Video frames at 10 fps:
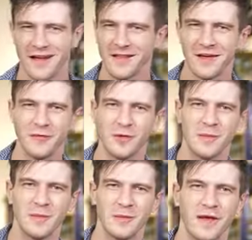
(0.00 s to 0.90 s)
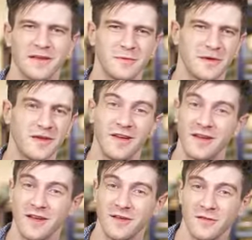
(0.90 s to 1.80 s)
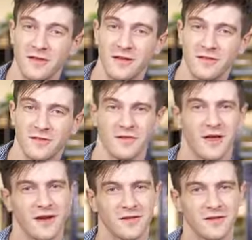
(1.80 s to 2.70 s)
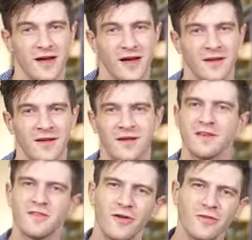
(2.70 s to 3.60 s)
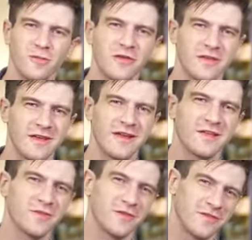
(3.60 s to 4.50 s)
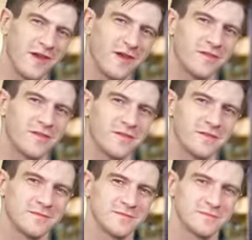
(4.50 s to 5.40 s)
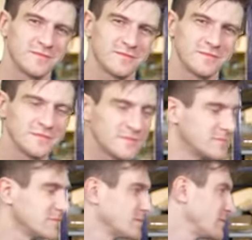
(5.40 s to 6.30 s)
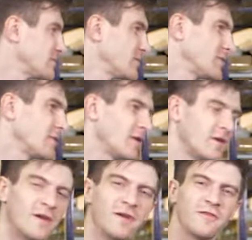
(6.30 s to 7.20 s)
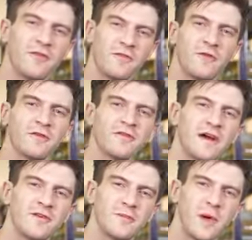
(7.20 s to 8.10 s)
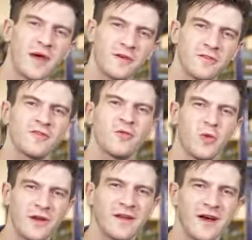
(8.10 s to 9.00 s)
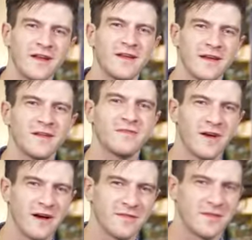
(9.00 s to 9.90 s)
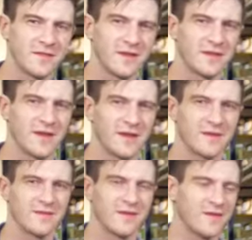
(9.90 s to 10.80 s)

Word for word: I love it when people ask me, can it do this or can it do that? Because ultimately the answer is yes. Hey Kevin, how much is Arduboy gonna cost? For the first 1,000 backers, $29.95. That's cheap as f.